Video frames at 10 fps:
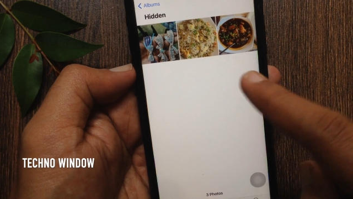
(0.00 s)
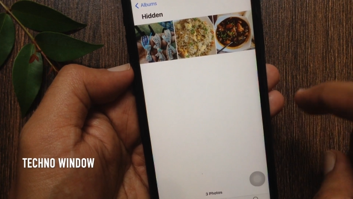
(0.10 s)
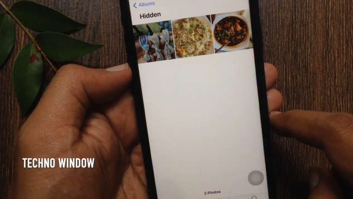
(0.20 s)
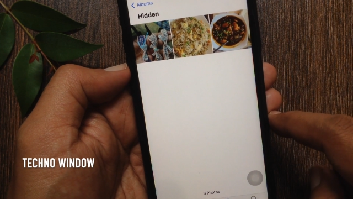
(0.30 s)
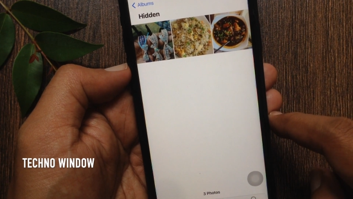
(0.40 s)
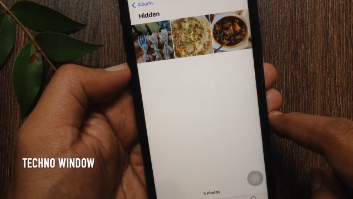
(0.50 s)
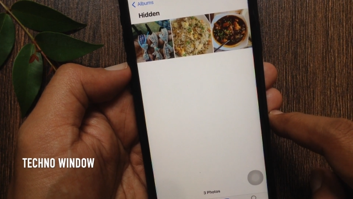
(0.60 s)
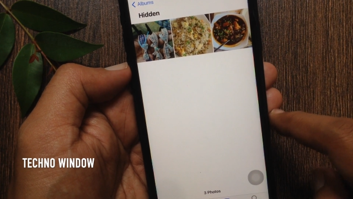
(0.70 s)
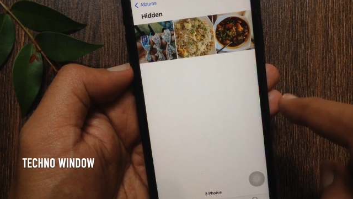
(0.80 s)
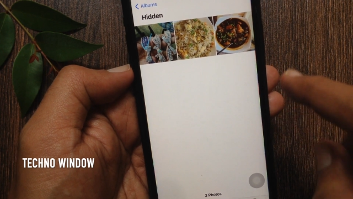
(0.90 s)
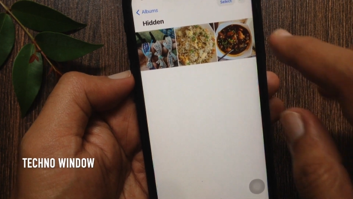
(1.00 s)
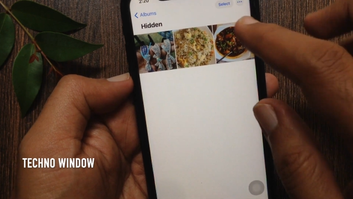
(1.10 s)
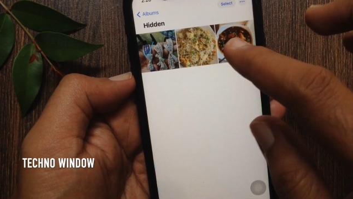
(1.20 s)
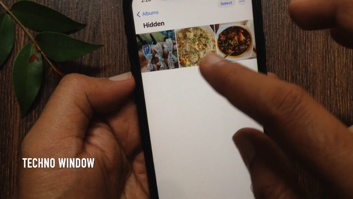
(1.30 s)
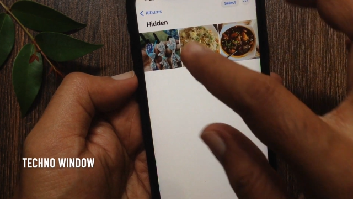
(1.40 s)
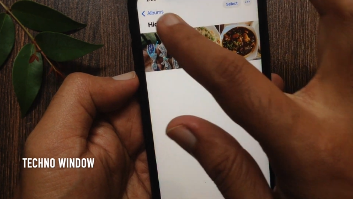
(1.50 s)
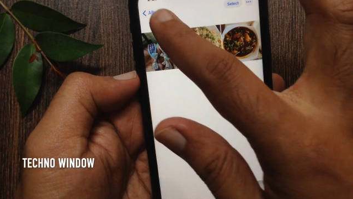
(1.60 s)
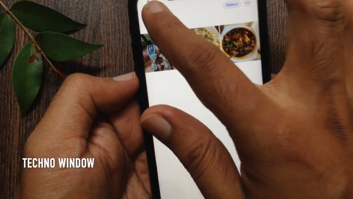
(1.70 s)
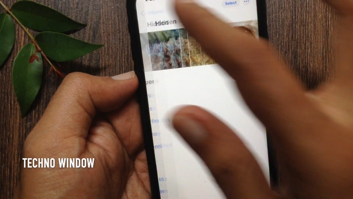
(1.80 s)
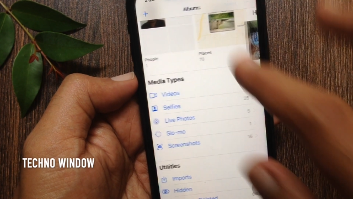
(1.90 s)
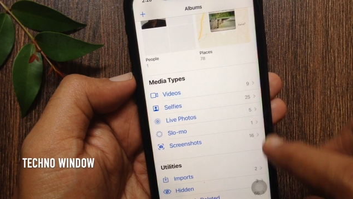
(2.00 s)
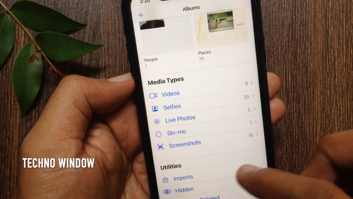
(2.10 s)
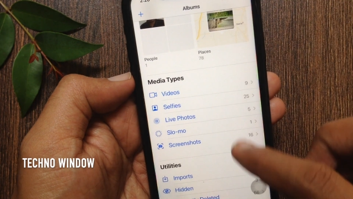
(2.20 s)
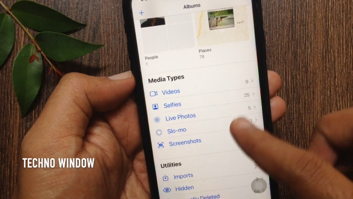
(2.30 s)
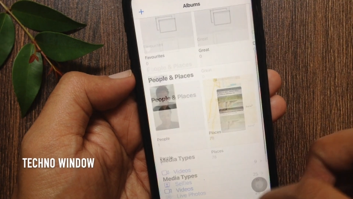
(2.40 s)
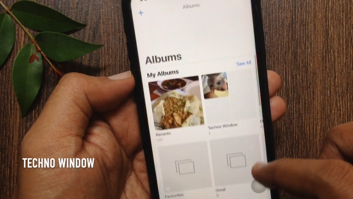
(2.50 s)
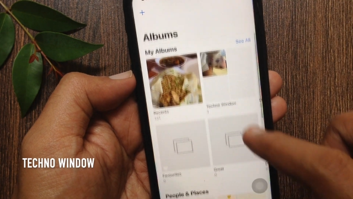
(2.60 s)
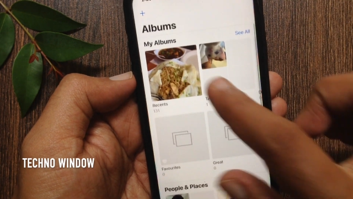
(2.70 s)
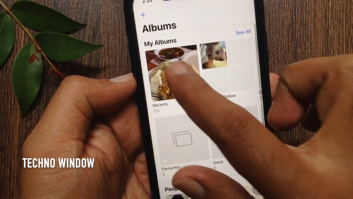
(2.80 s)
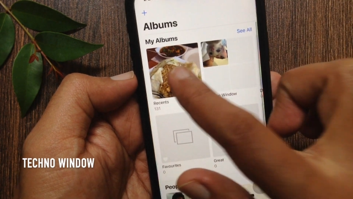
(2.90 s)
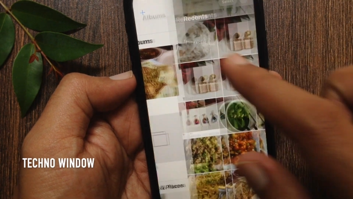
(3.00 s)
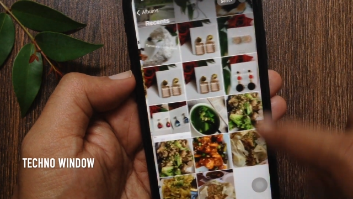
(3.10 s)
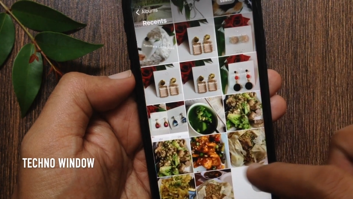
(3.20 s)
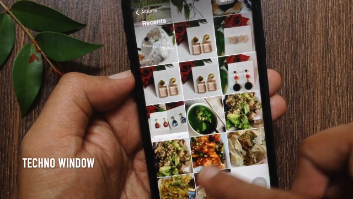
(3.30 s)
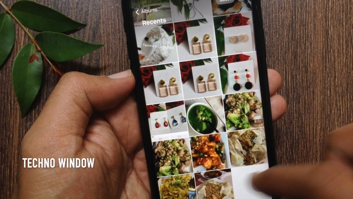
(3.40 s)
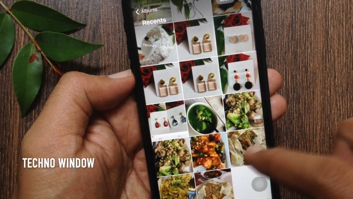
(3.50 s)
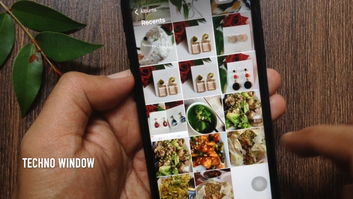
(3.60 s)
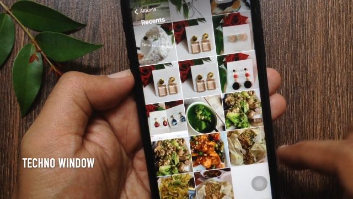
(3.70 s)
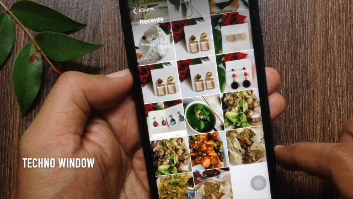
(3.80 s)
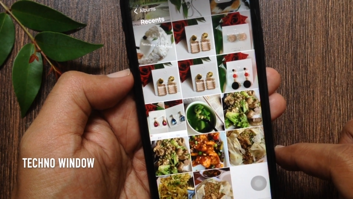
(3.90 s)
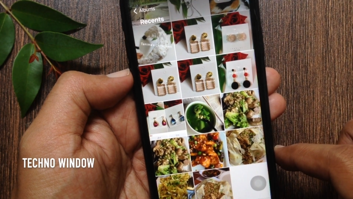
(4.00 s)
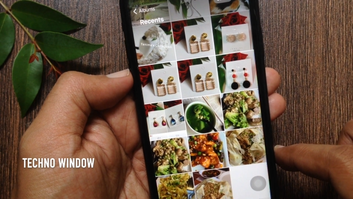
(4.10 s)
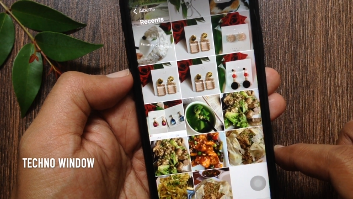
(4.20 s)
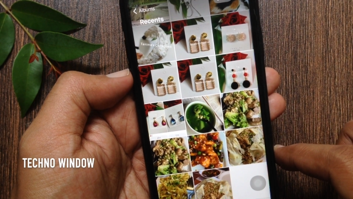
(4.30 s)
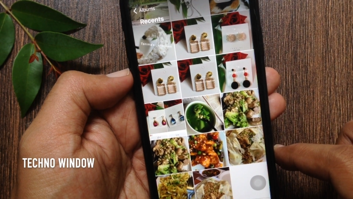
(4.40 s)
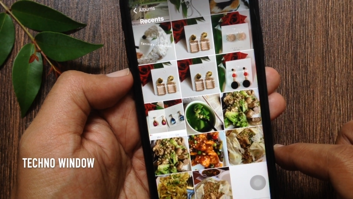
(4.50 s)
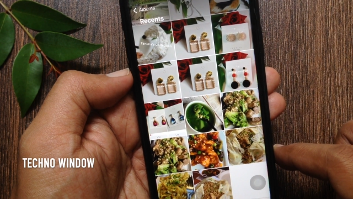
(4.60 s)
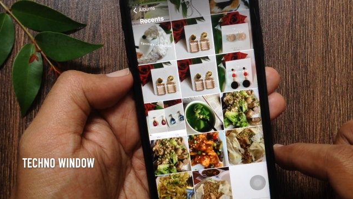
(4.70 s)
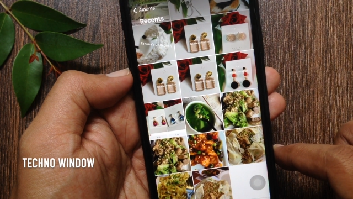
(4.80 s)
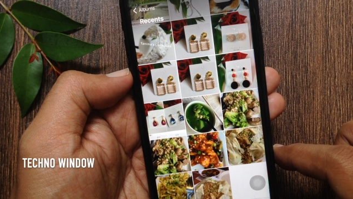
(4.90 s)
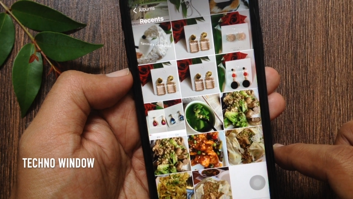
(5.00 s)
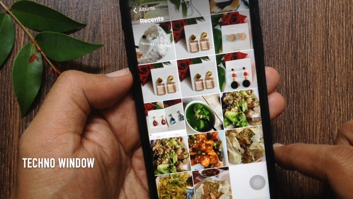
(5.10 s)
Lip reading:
No face is visible, so there are no lips to read.